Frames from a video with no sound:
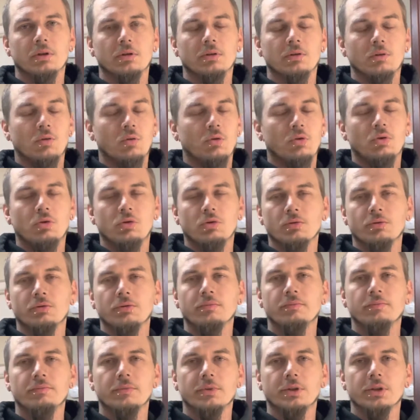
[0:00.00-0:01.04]
Old,
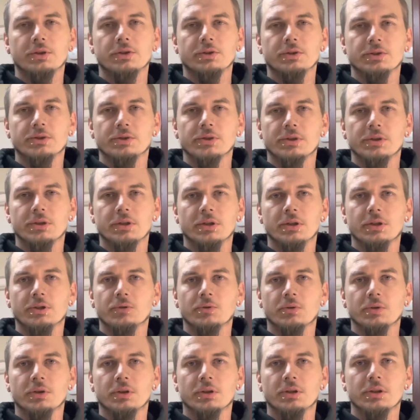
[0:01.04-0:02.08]
it is
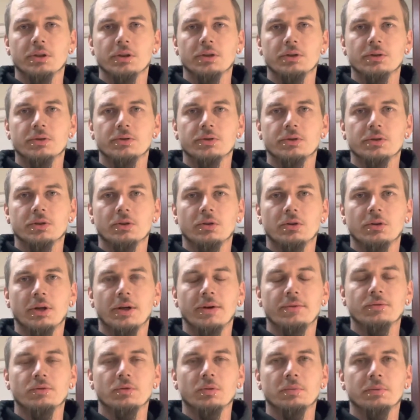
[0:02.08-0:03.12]
what it is. So I
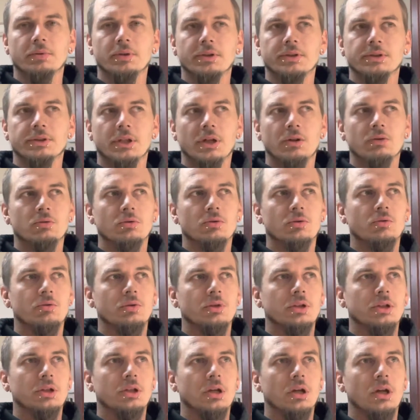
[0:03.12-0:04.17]
have to replace that real
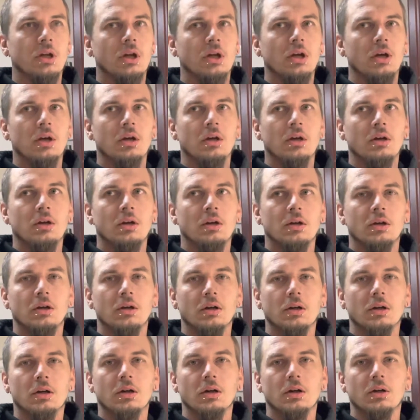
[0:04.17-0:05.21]
quick.
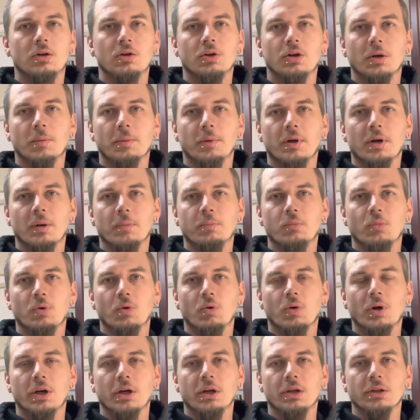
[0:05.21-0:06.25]
Hook up a couple more
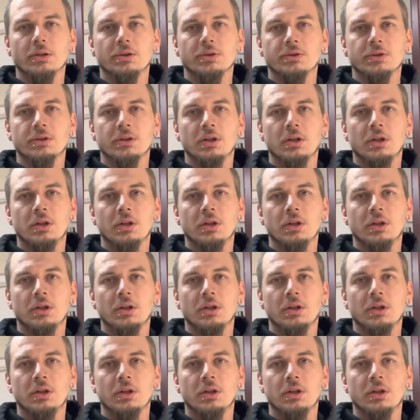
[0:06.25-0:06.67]
wires.